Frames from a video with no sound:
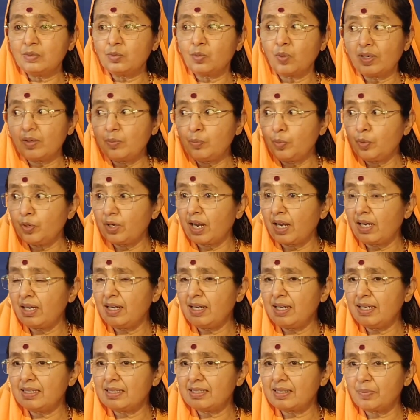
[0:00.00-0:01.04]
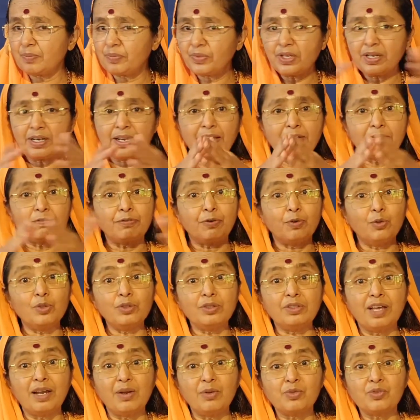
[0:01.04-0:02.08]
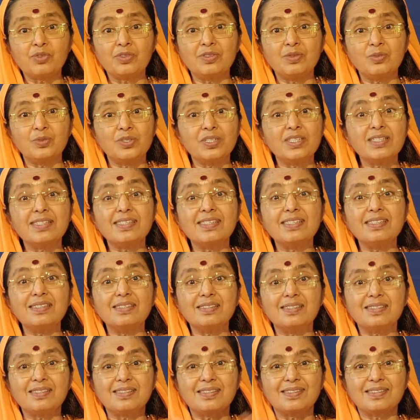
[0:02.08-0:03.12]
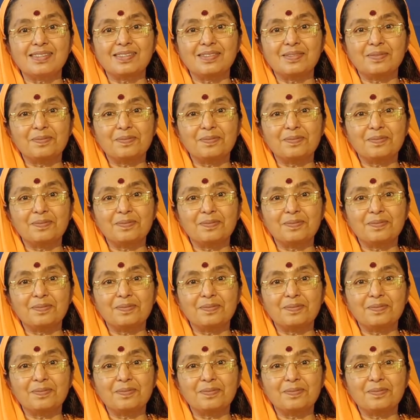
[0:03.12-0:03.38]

one Purana is something like 4,000 verses.